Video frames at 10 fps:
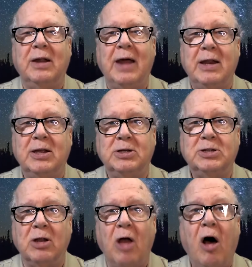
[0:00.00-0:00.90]
and
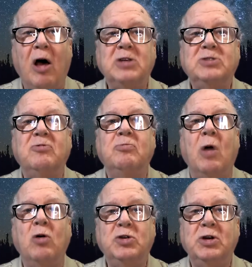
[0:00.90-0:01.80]
his laws of
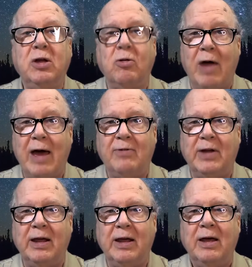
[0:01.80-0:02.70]
motion and gravity